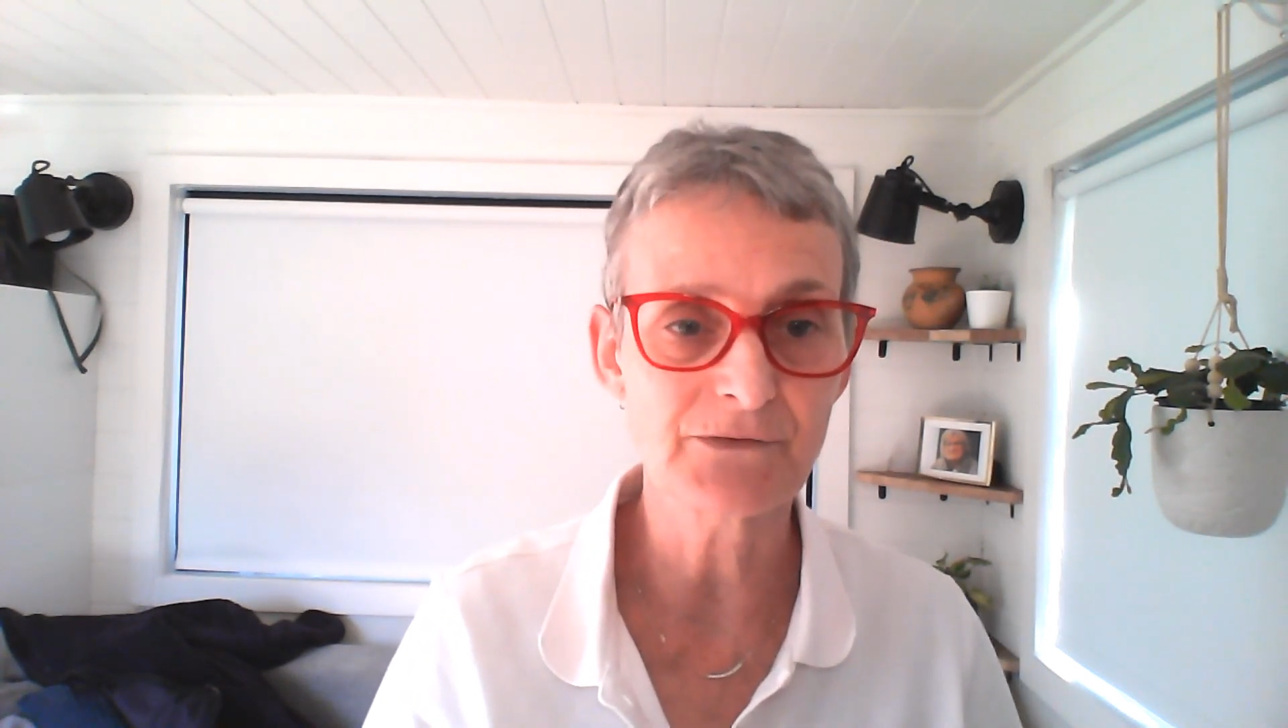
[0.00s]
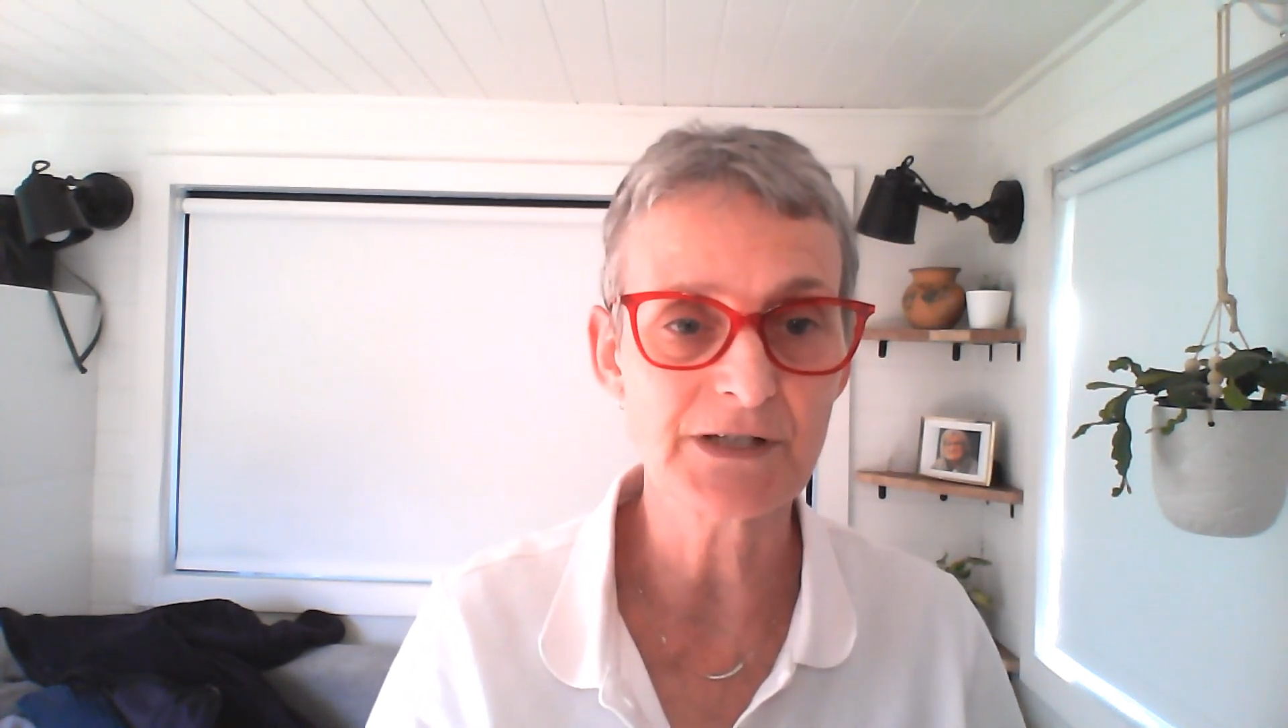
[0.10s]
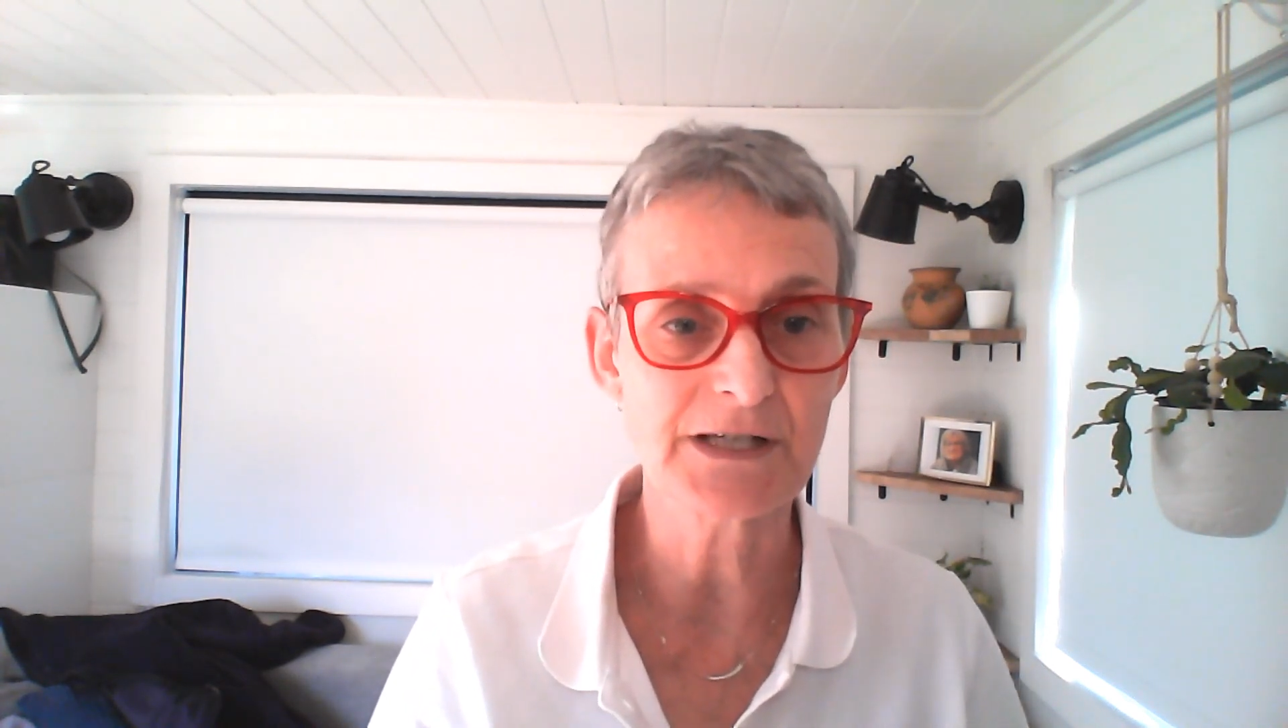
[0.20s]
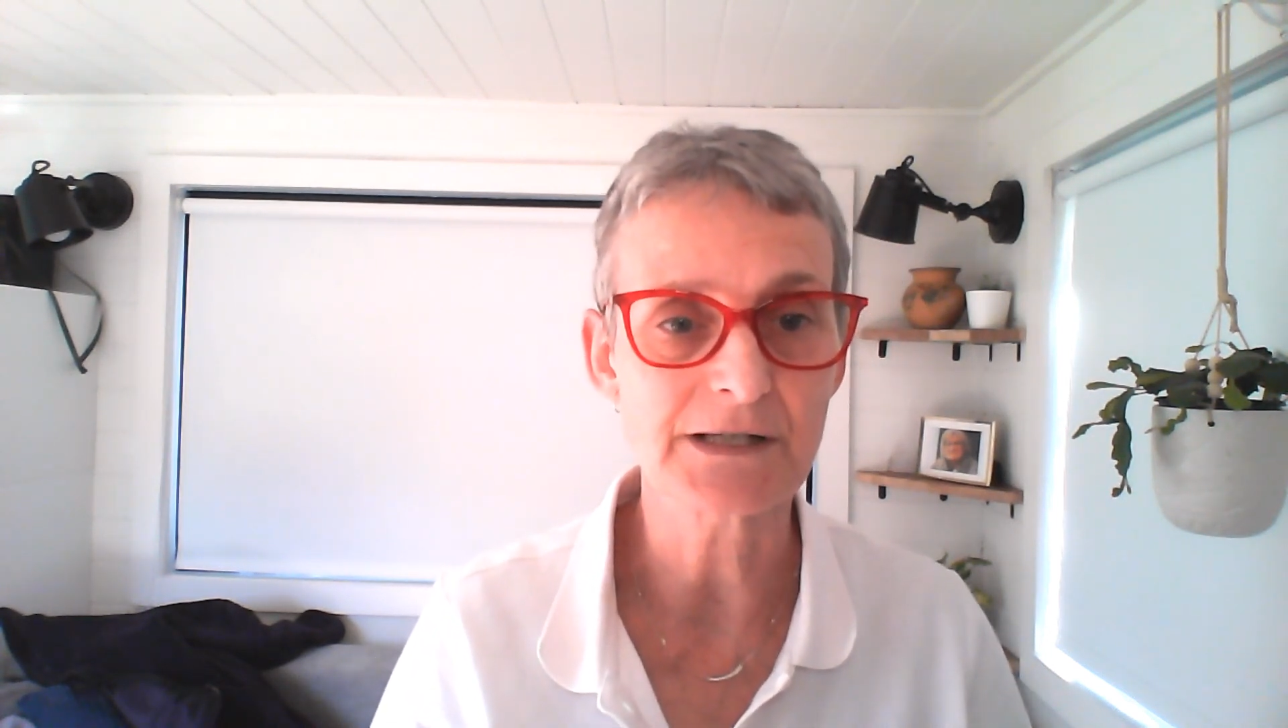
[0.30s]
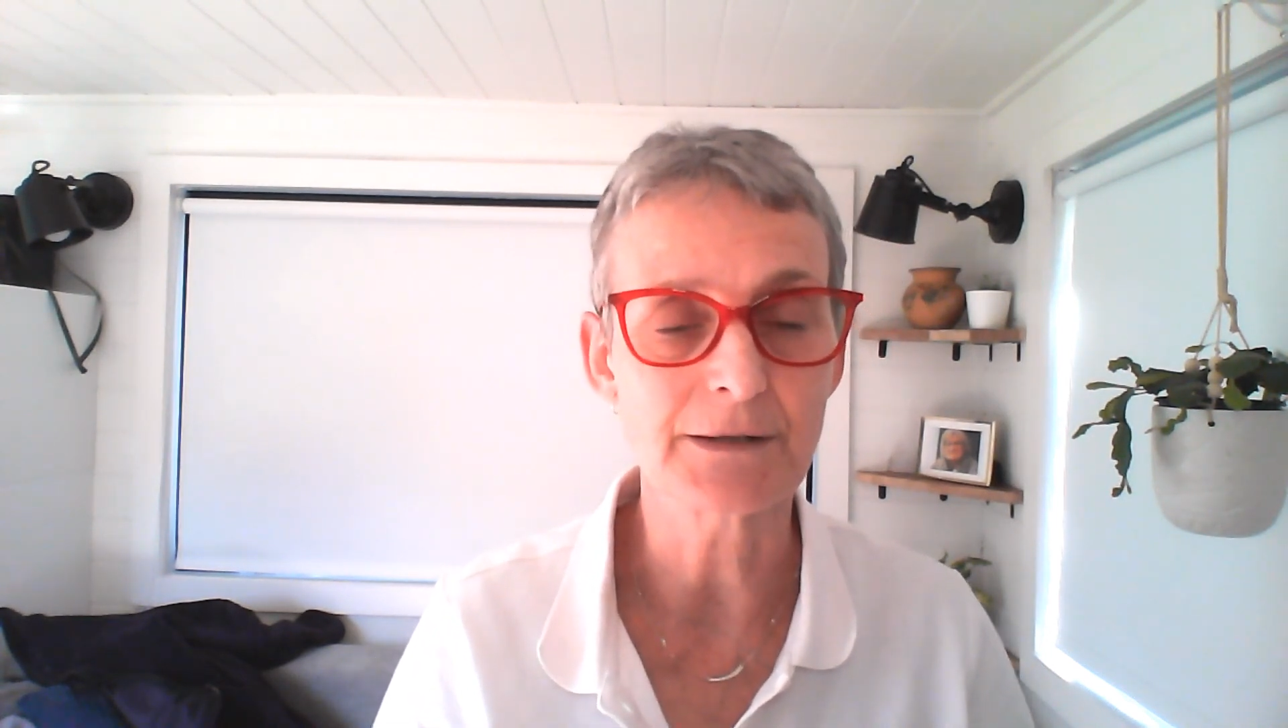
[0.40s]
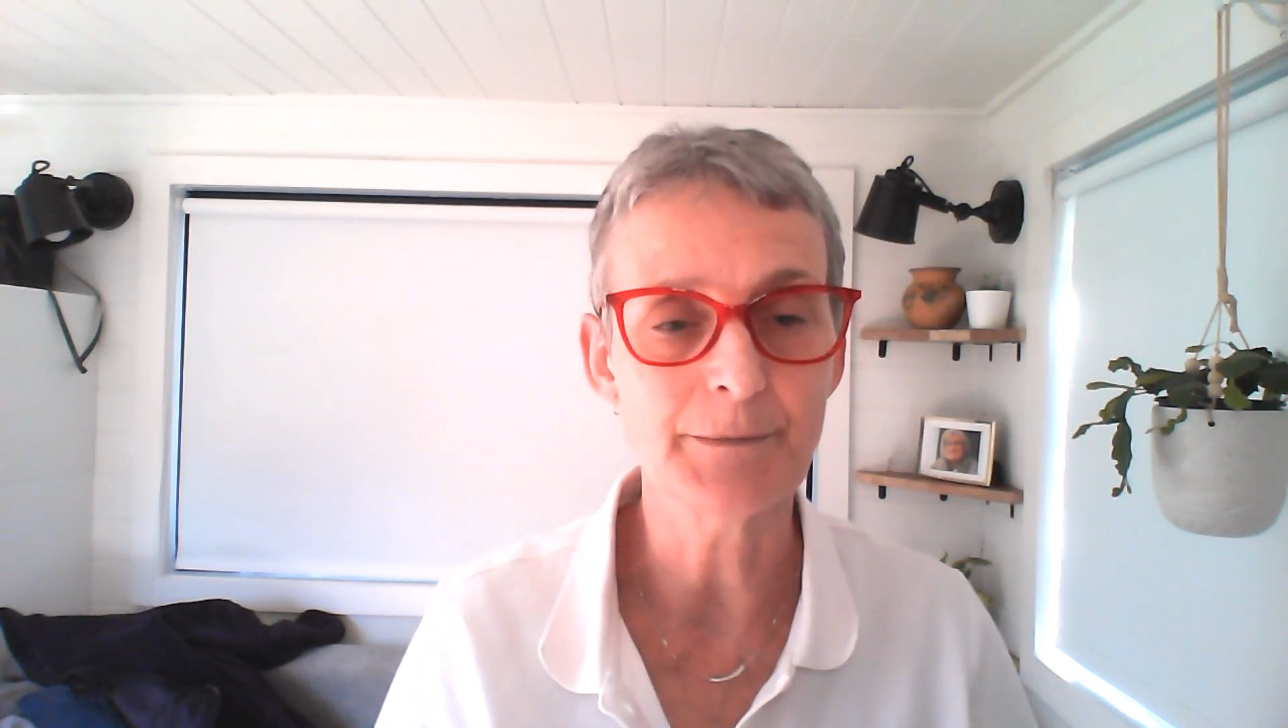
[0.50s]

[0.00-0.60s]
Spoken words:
system,